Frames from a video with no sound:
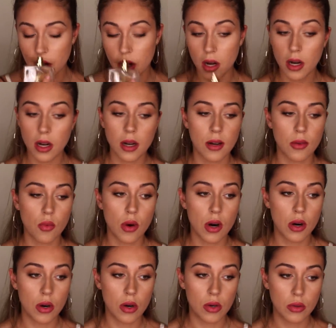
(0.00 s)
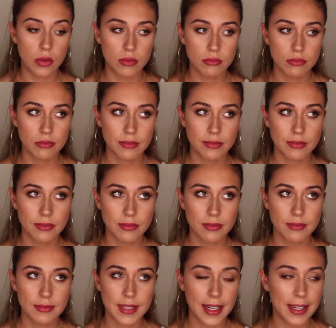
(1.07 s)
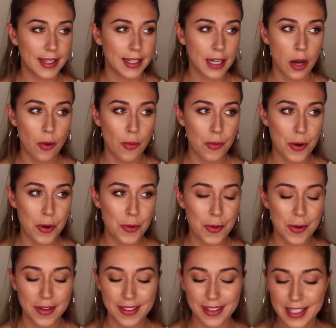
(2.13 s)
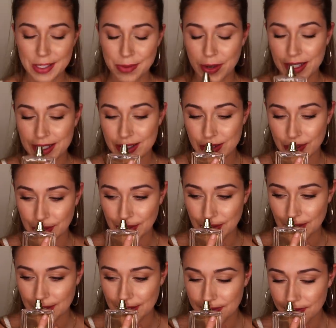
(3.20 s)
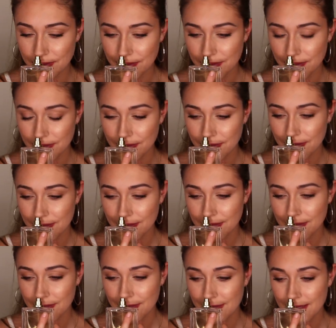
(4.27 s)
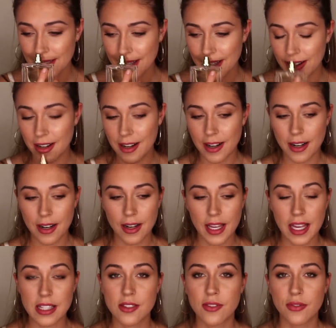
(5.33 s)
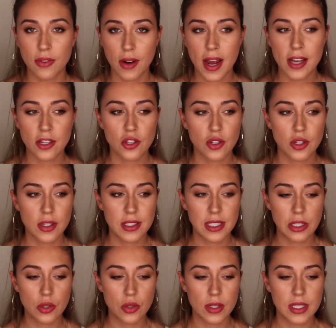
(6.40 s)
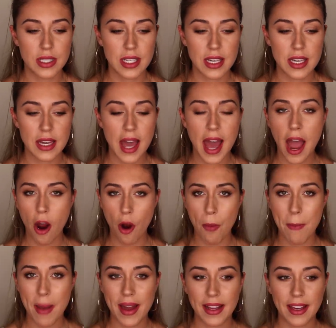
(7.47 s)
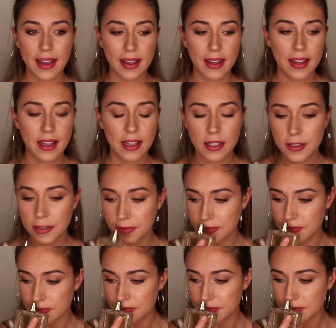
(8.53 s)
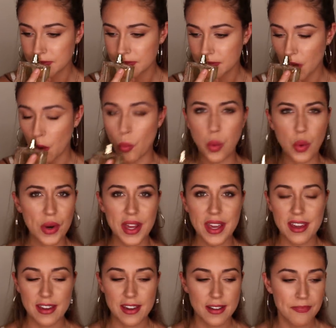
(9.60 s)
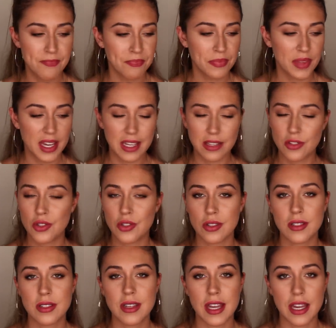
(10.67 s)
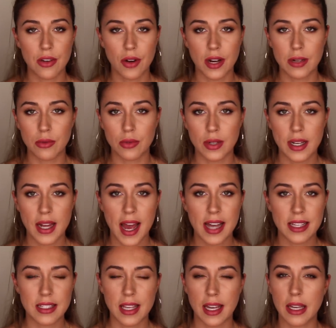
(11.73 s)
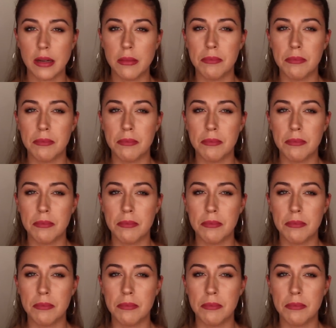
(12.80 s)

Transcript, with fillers: Oh, whoa. Like, whoa. This one is so good. Oh, it's fresh, citrusy, aromatic, woody. It's just incredible. It has like a